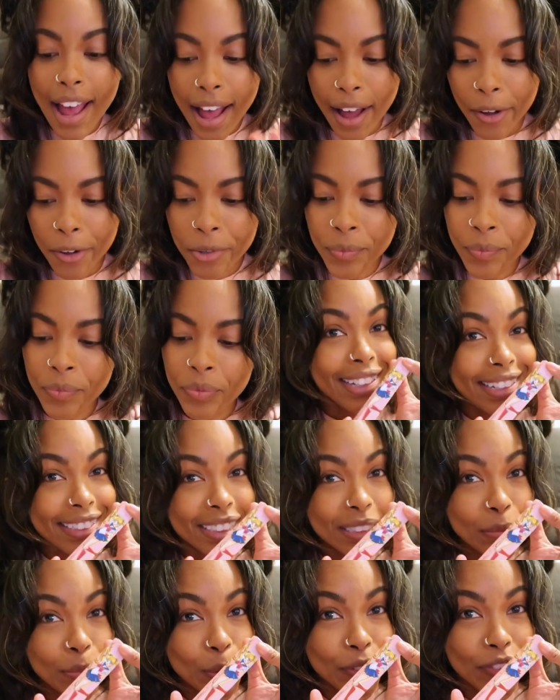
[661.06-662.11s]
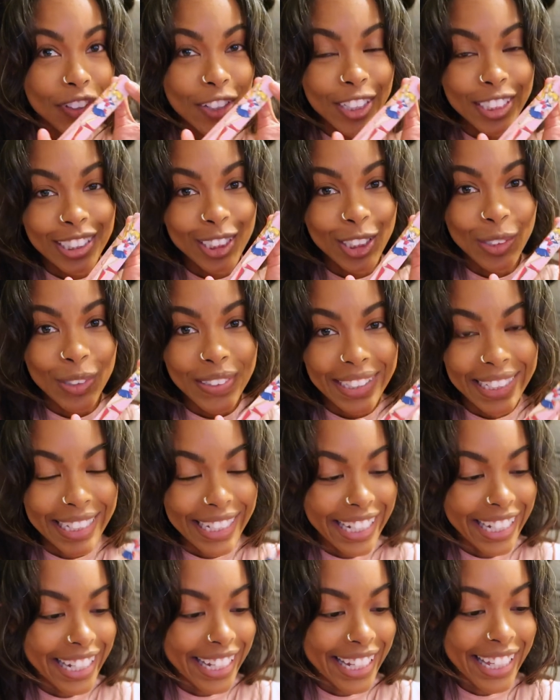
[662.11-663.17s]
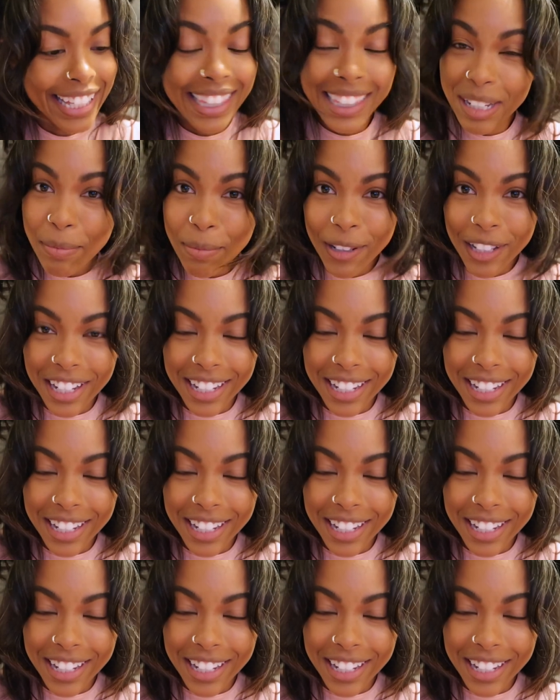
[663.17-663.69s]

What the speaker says: Now, let's move on to the lip